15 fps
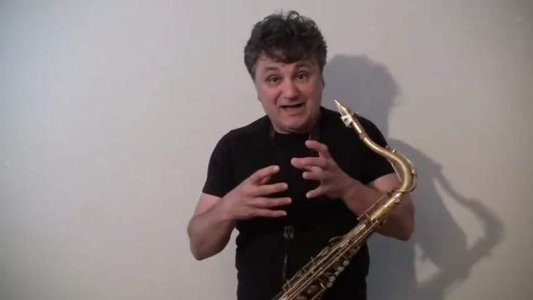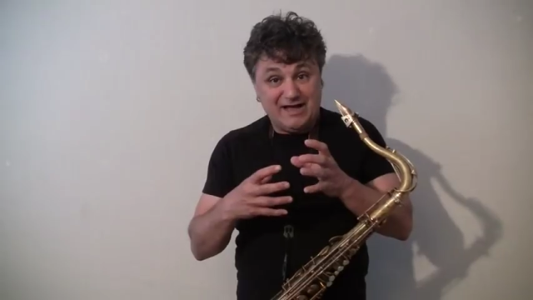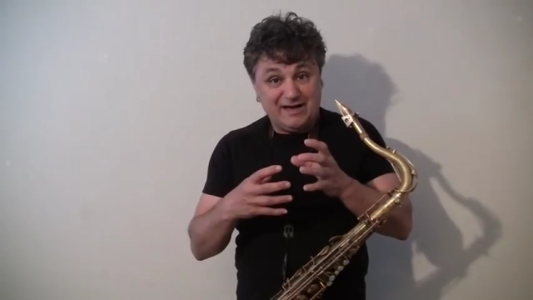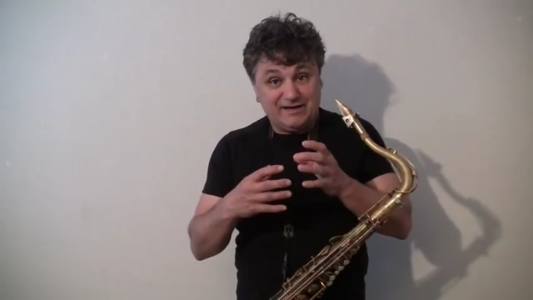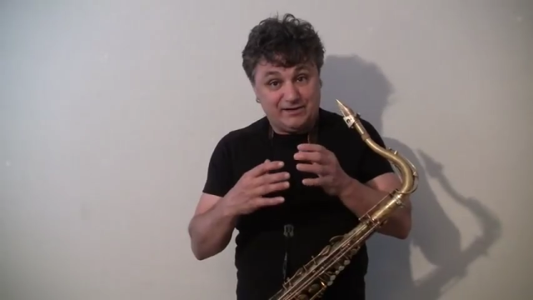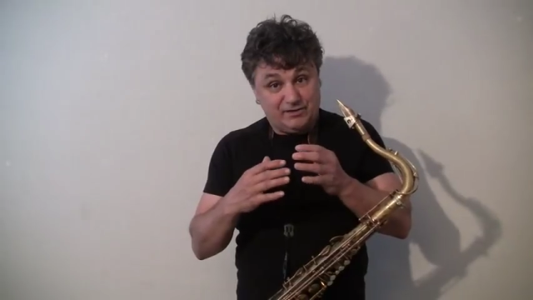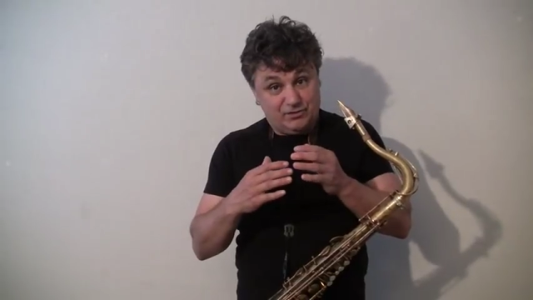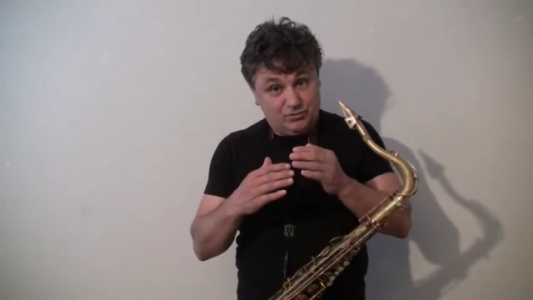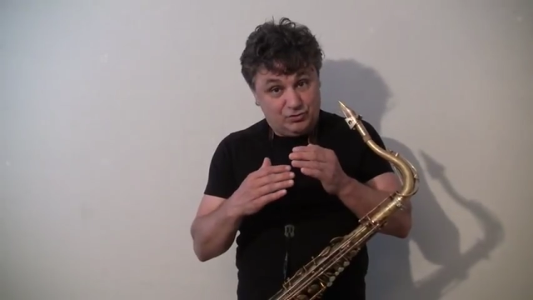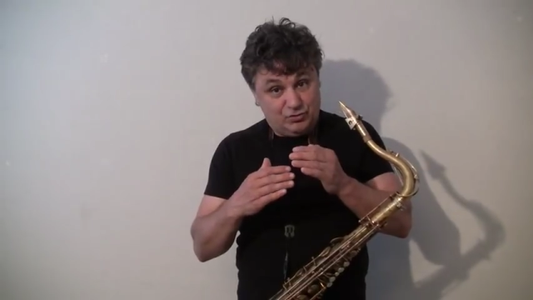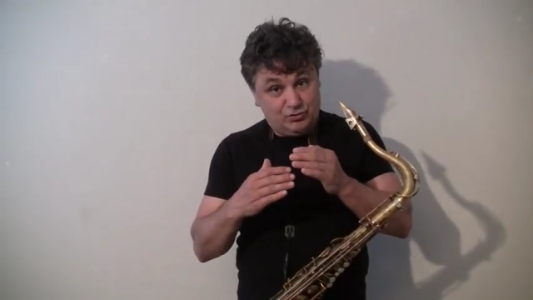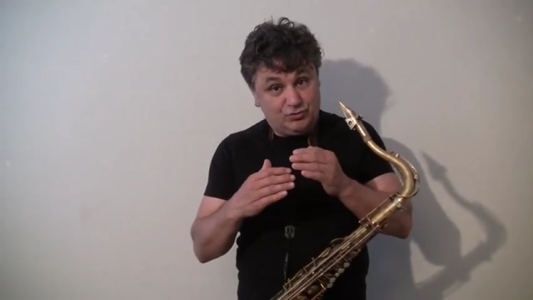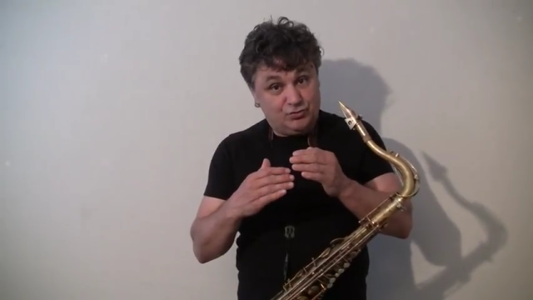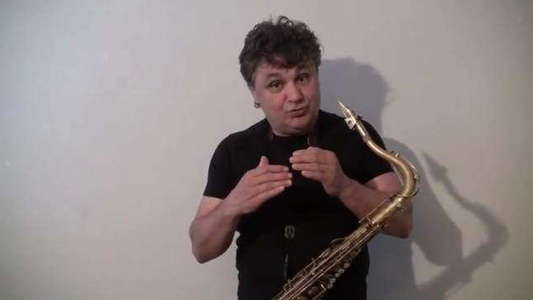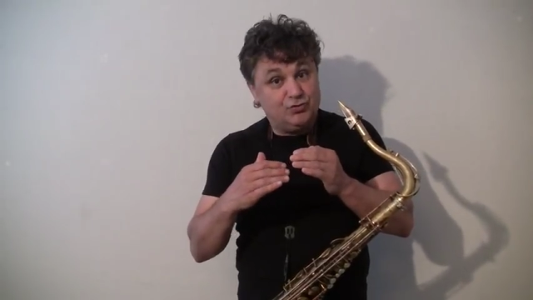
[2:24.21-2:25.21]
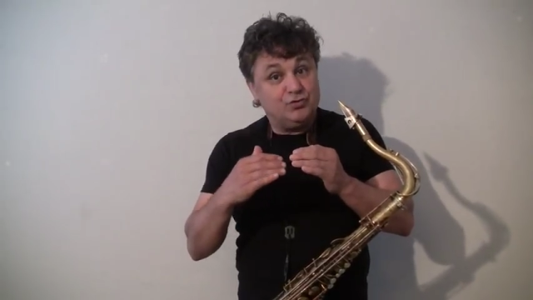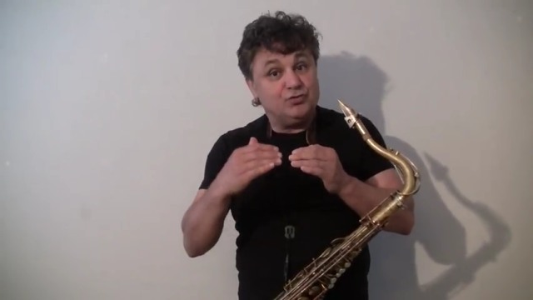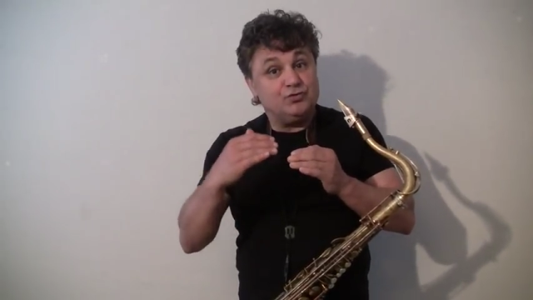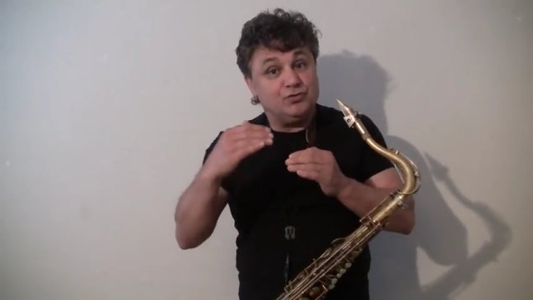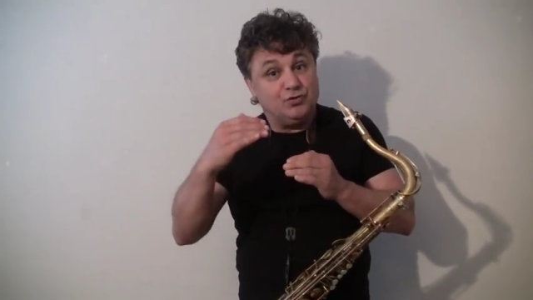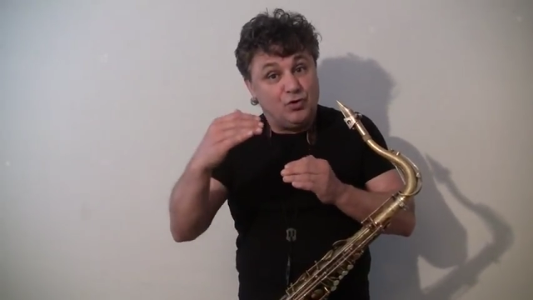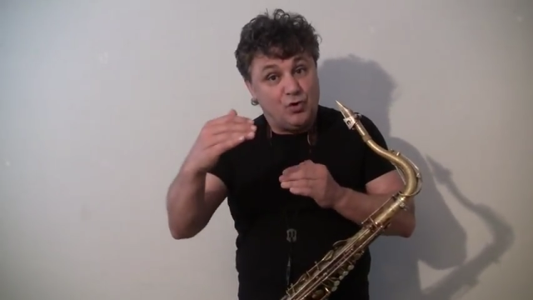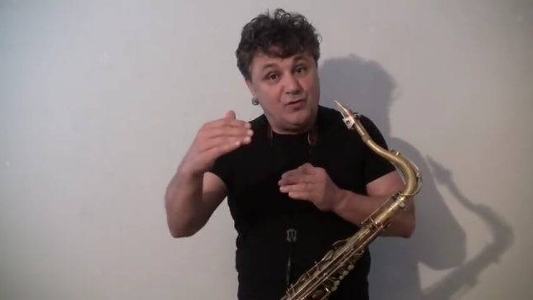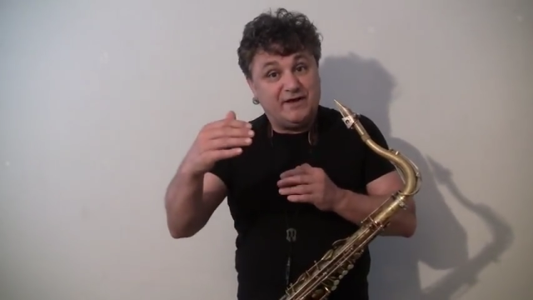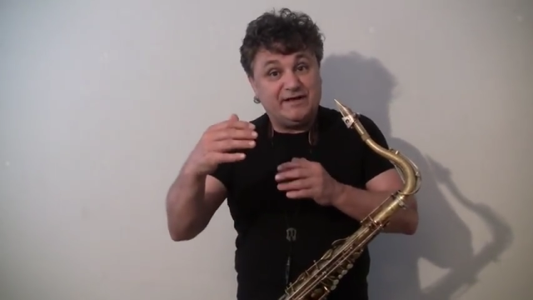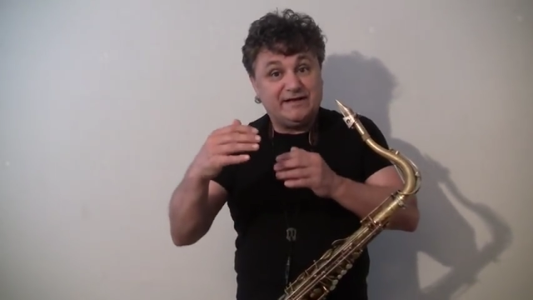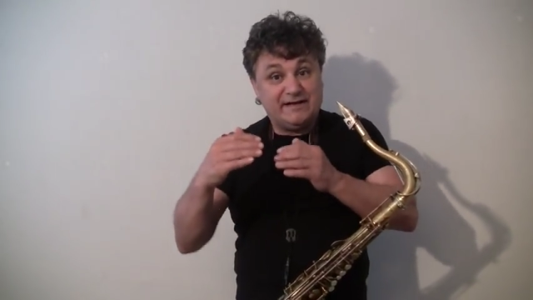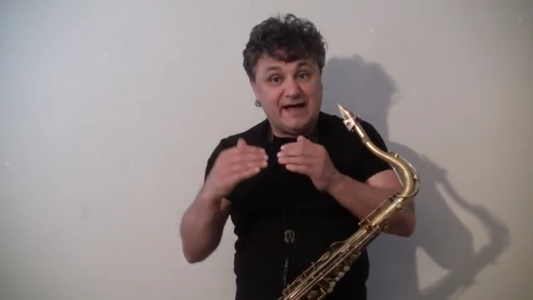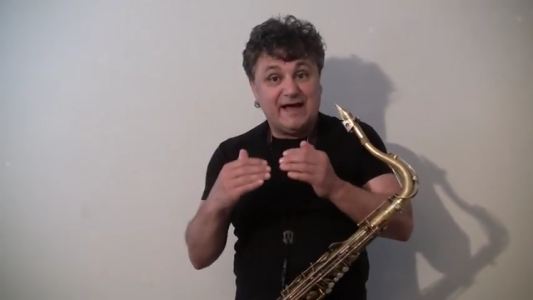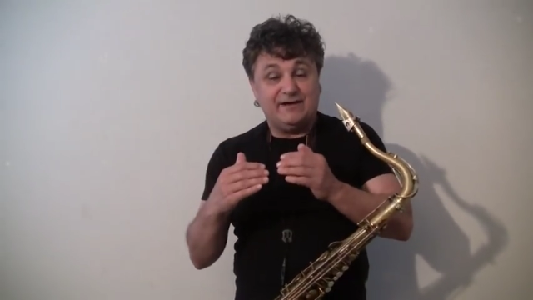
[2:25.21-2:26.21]
how to go
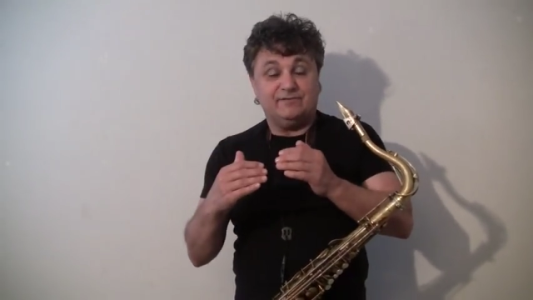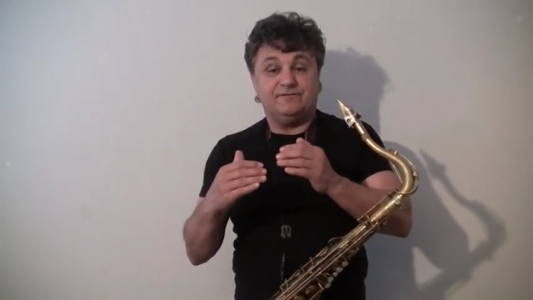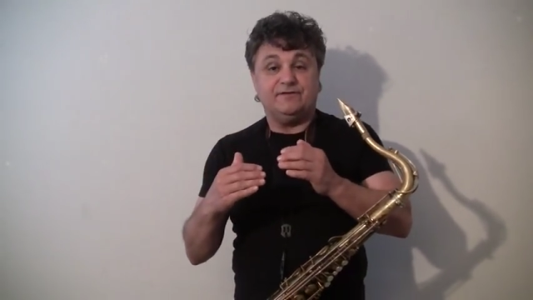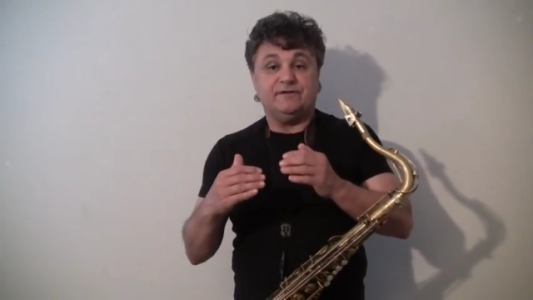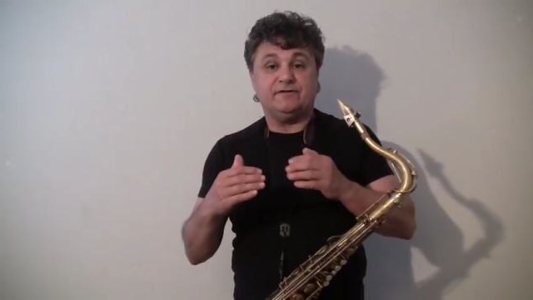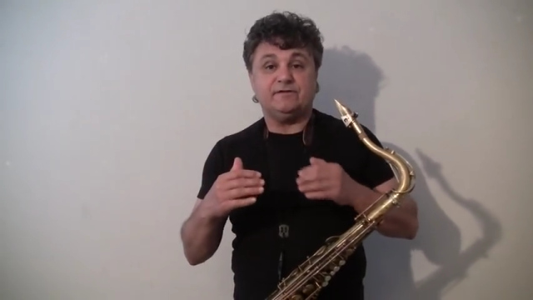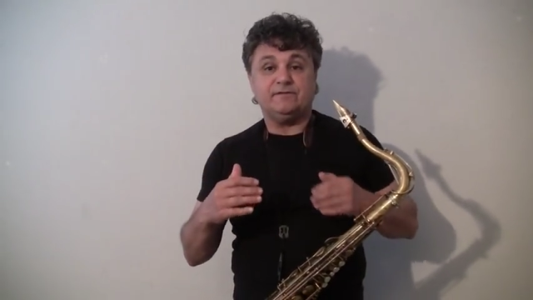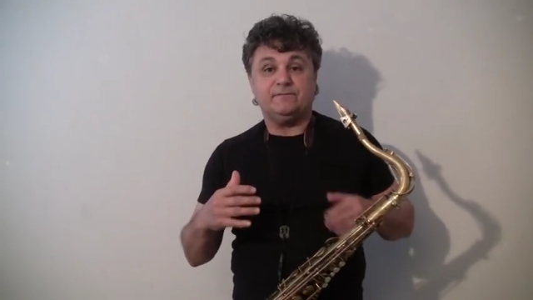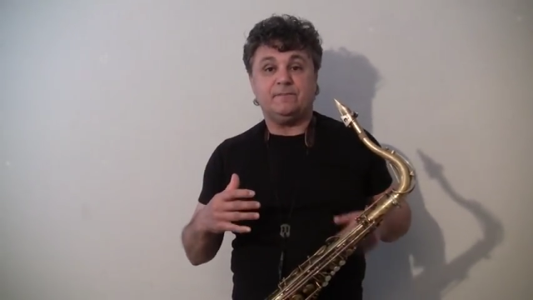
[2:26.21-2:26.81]
in and out of it.